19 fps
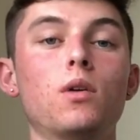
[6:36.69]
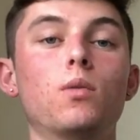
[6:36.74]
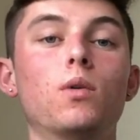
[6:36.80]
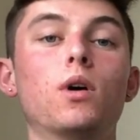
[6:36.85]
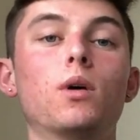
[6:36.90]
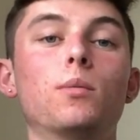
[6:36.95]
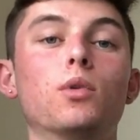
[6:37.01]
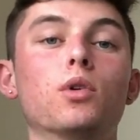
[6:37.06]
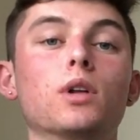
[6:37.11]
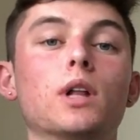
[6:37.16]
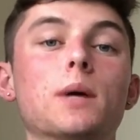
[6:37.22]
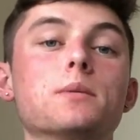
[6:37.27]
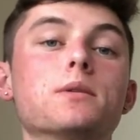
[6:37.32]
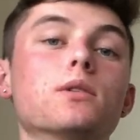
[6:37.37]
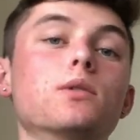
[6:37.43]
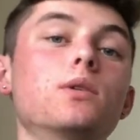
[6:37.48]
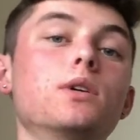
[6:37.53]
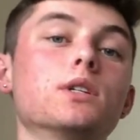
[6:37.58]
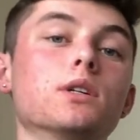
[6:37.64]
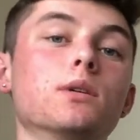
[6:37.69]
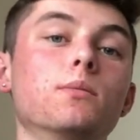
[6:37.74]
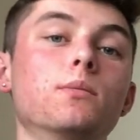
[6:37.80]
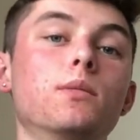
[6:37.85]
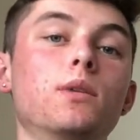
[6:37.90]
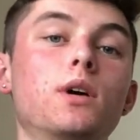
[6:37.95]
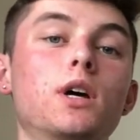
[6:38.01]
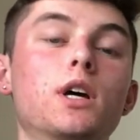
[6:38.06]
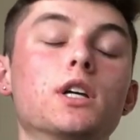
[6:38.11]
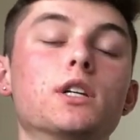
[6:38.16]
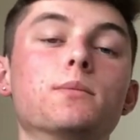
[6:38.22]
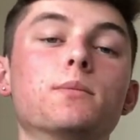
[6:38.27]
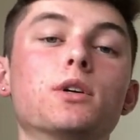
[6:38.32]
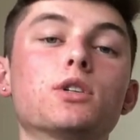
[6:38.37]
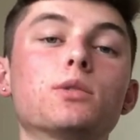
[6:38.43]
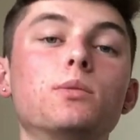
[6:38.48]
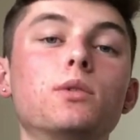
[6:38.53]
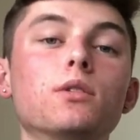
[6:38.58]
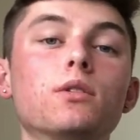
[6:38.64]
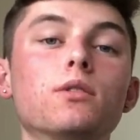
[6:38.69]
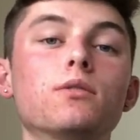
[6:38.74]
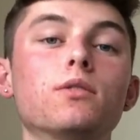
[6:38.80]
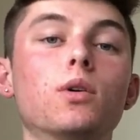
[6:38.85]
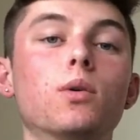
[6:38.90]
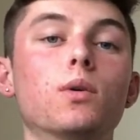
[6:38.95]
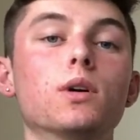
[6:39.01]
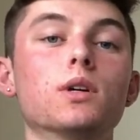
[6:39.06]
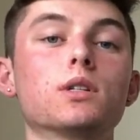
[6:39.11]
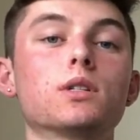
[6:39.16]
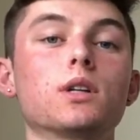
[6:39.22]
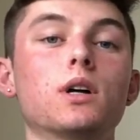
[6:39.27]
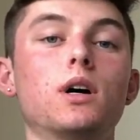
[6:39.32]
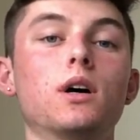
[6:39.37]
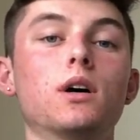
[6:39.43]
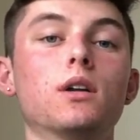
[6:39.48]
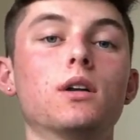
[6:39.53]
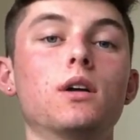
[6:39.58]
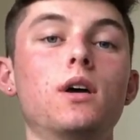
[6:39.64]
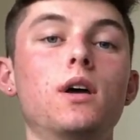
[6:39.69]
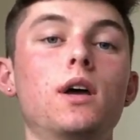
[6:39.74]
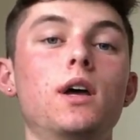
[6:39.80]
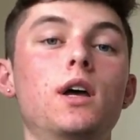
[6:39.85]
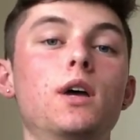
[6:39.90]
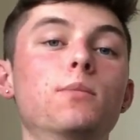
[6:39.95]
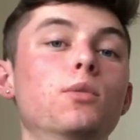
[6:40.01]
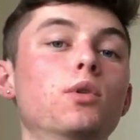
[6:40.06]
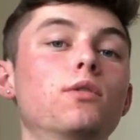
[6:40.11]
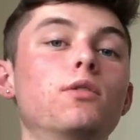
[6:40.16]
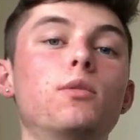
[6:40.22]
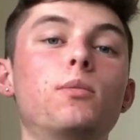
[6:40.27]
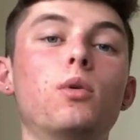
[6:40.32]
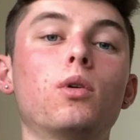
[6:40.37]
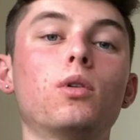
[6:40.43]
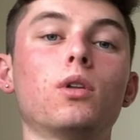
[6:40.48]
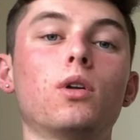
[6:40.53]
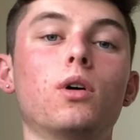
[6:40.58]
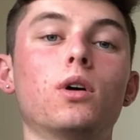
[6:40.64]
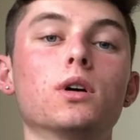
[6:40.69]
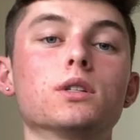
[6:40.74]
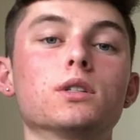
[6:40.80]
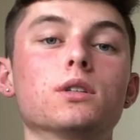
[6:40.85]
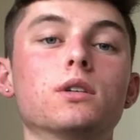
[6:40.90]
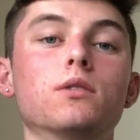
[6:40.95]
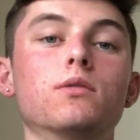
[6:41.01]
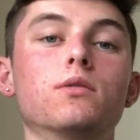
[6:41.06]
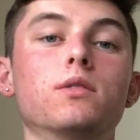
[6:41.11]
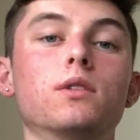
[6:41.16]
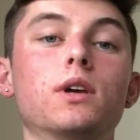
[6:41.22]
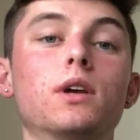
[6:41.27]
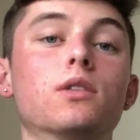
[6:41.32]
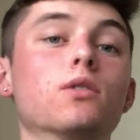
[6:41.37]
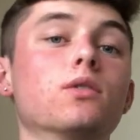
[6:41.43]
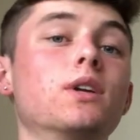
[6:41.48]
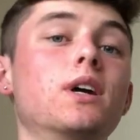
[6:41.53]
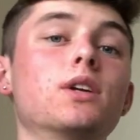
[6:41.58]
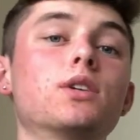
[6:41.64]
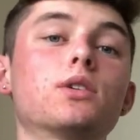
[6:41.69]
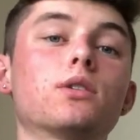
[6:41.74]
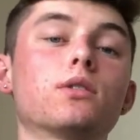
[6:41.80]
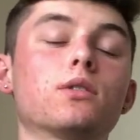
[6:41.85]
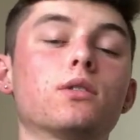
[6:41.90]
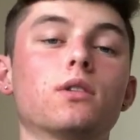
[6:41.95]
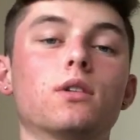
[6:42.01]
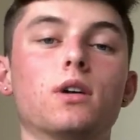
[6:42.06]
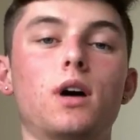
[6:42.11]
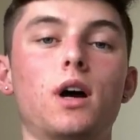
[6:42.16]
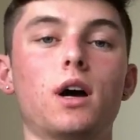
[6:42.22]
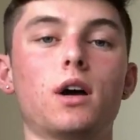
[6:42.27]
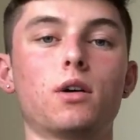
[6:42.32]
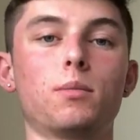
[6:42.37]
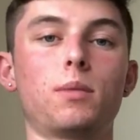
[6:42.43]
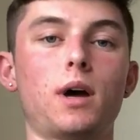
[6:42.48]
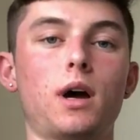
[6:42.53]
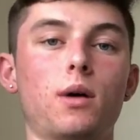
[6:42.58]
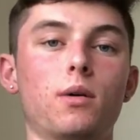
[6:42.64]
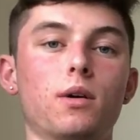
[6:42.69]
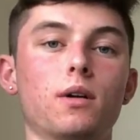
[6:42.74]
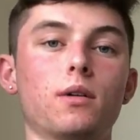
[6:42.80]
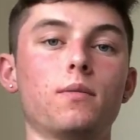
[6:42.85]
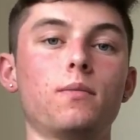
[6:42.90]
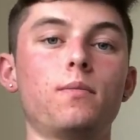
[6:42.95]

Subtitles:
while moral absolutism is much more focused on immovable laws of either nature or a higher power.